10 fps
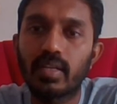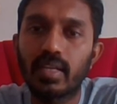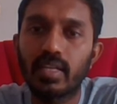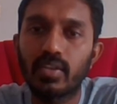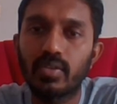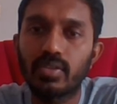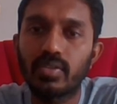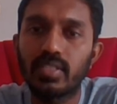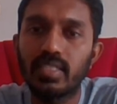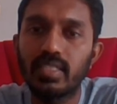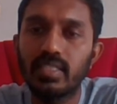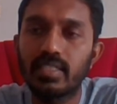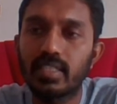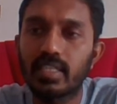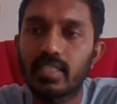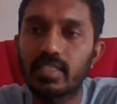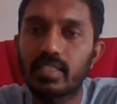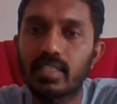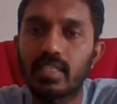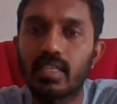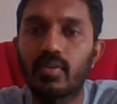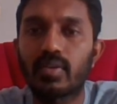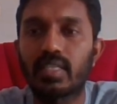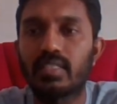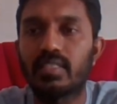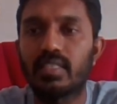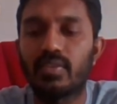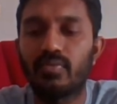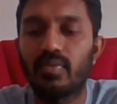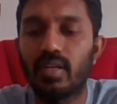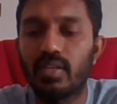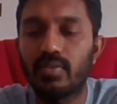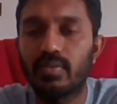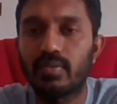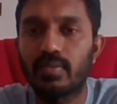King goes to g6, king c5,